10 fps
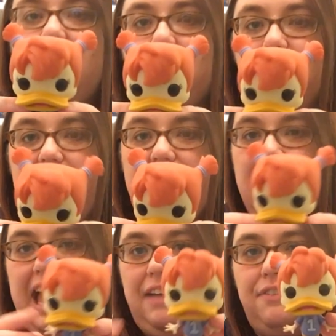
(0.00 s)
not only
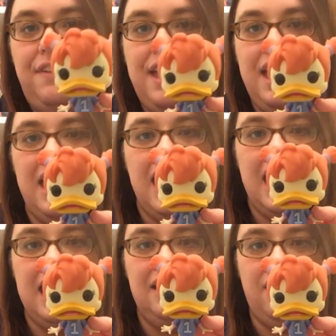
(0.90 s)
have
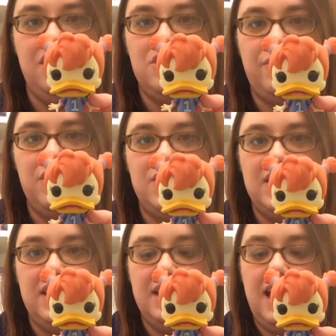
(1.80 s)
a large
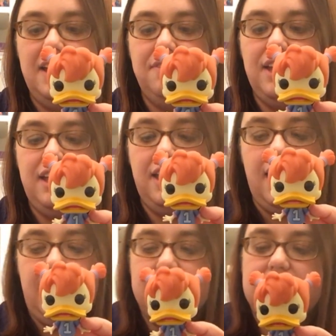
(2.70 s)
version of
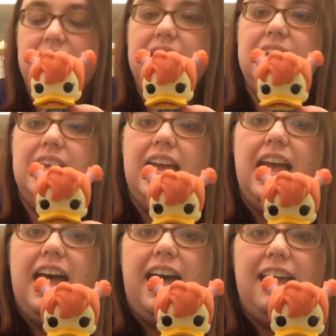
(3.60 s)
Goslin,
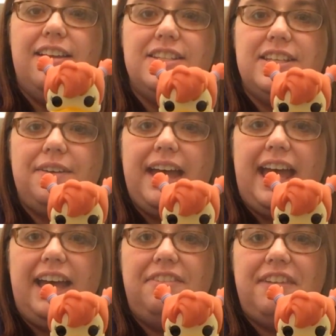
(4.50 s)
I also
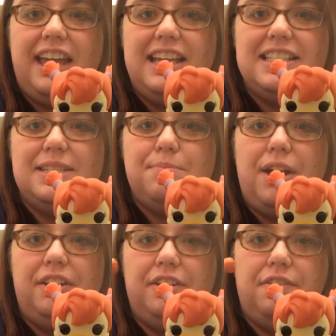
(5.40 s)
have a
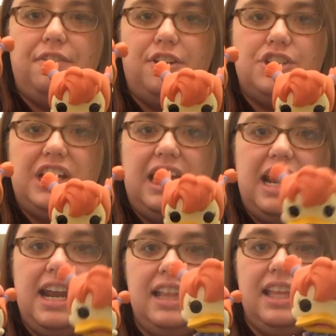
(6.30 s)
smaller version,
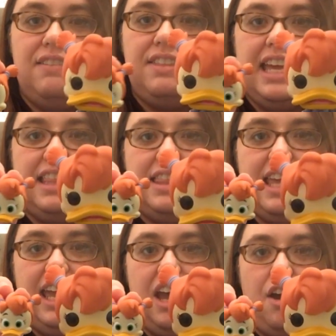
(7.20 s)
and I love that
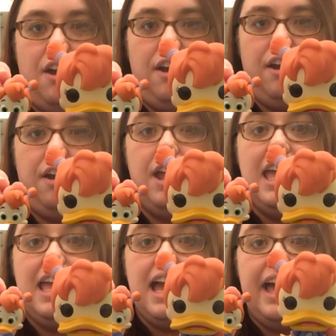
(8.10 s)
they are
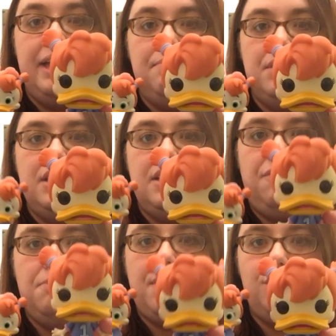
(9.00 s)

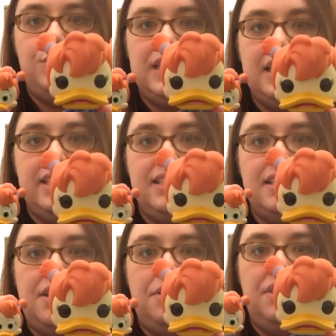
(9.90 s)
different poses,
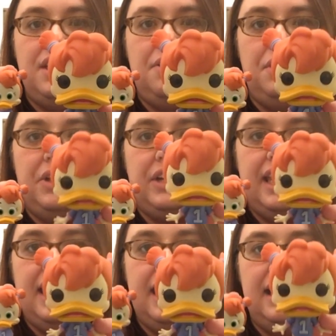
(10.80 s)
so they don't look
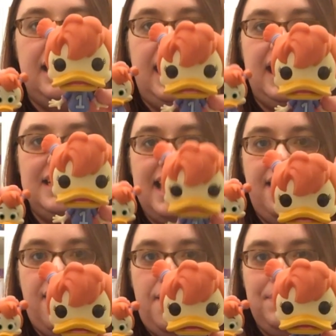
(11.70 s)
like
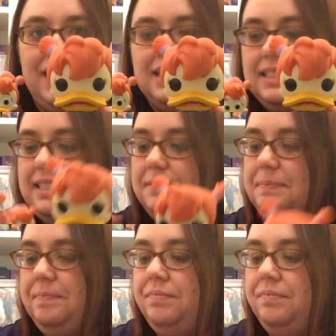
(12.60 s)
exact copies.